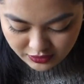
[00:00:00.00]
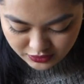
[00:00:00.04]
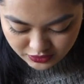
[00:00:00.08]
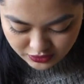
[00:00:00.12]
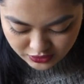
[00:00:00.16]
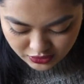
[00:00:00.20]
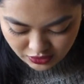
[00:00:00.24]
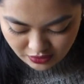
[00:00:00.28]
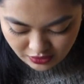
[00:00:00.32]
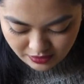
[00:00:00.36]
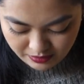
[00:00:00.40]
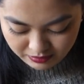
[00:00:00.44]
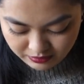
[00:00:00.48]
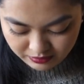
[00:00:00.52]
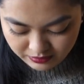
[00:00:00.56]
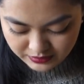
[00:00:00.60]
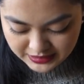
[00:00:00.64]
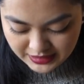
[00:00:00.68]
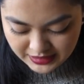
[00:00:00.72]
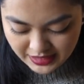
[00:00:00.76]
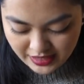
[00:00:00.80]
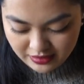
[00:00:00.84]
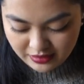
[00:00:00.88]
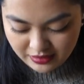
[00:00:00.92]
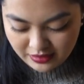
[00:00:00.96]
so I'm
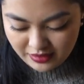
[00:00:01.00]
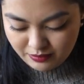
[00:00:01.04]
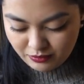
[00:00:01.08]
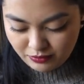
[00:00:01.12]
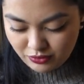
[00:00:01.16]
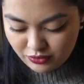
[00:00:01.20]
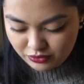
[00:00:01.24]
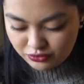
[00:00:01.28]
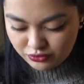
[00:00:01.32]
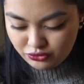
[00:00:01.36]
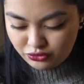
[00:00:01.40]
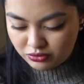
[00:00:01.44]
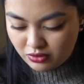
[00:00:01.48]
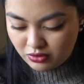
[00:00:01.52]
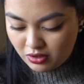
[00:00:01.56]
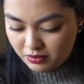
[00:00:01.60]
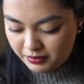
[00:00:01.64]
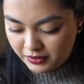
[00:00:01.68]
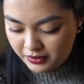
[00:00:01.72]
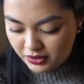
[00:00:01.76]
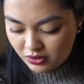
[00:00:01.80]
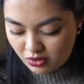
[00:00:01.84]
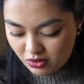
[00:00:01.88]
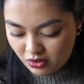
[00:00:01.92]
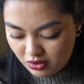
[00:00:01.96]
scared that I'm going to drop
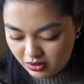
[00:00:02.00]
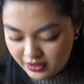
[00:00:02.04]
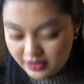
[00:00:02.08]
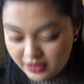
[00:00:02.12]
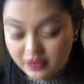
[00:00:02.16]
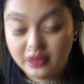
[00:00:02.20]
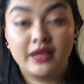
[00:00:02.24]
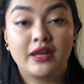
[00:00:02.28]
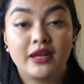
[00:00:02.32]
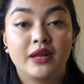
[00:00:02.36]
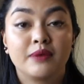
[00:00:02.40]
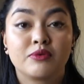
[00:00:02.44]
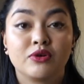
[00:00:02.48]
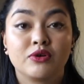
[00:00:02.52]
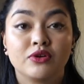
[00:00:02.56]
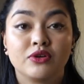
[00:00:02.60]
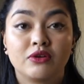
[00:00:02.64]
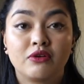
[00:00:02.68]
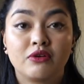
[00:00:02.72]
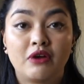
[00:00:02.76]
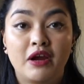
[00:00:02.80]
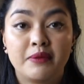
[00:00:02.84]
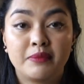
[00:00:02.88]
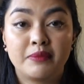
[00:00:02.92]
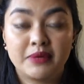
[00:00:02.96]
it all and then I'm going to
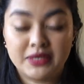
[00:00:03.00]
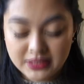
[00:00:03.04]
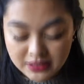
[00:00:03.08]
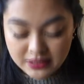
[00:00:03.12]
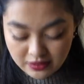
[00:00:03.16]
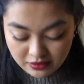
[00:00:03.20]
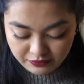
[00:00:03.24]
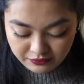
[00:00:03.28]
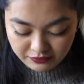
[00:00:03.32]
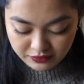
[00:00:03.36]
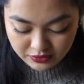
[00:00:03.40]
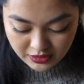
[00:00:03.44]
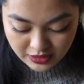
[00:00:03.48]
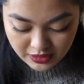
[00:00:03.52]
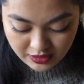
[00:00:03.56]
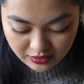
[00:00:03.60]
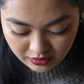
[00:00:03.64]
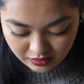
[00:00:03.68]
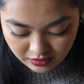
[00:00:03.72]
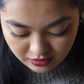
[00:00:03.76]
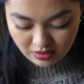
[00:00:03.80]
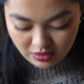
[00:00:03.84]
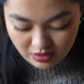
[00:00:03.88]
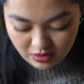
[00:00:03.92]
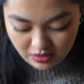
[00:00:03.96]
cry myself
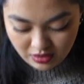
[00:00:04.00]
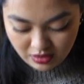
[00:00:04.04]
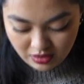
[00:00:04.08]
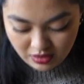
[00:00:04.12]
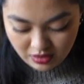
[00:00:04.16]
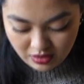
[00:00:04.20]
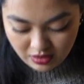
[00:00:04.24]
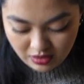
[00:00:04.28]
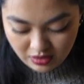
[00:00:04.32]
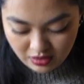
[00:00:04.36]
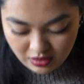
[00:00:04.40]
to death.